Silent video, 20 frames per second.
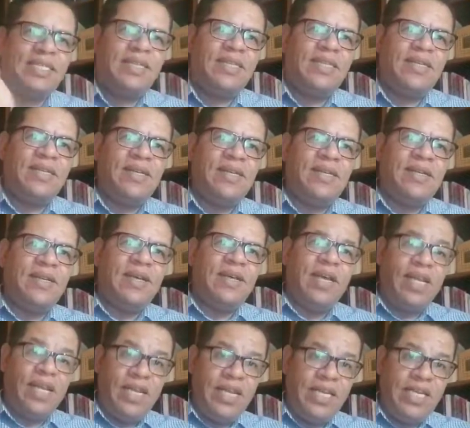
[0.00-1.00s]

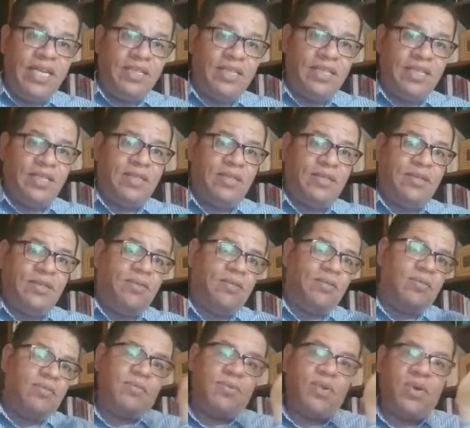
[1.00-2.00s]
elite on the
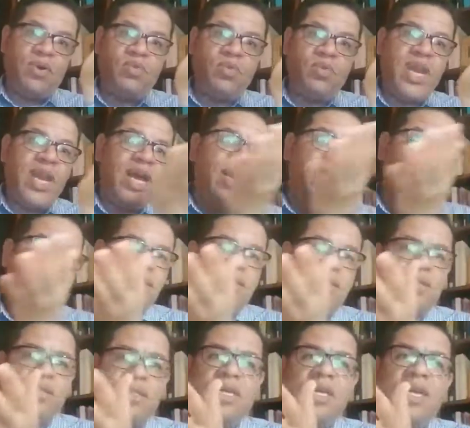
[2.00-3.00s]
one hand,
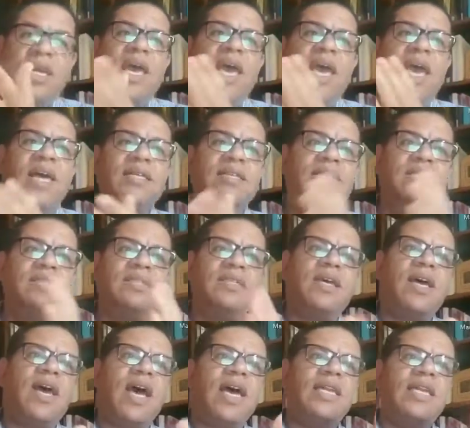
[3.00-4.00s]
and an
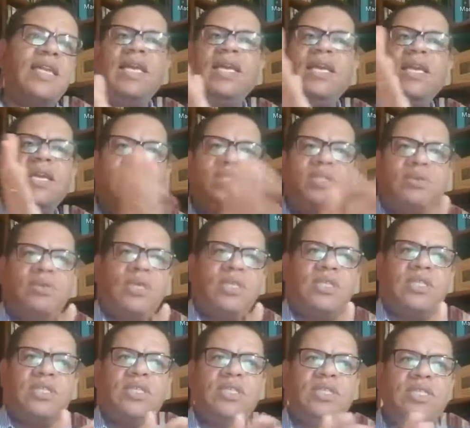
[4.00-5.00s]
illiterate,
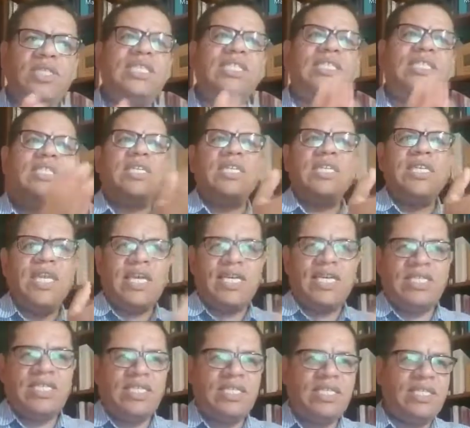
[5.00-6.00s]
disconnected
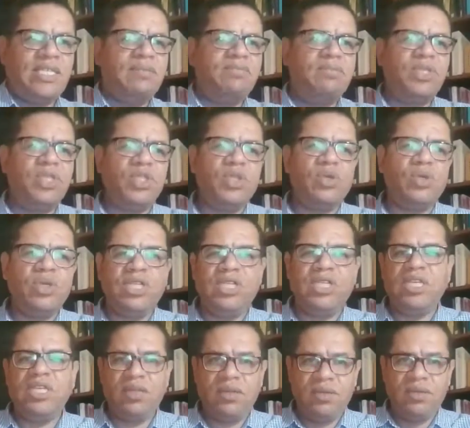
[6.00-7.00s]
majority on the
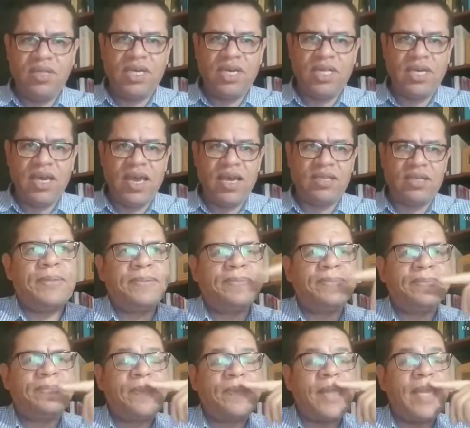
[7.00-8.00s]
other hand. Now,
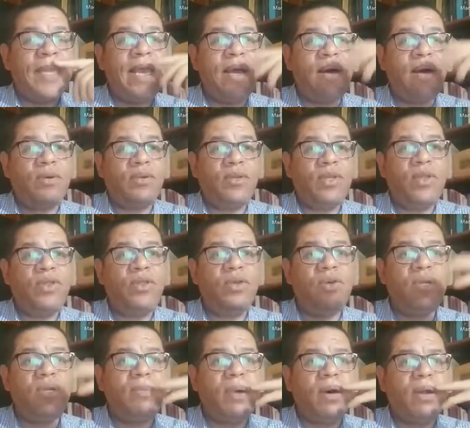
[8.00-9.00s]
the third model
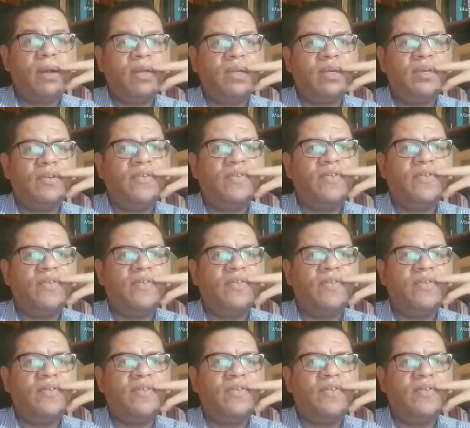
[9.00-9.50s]
of this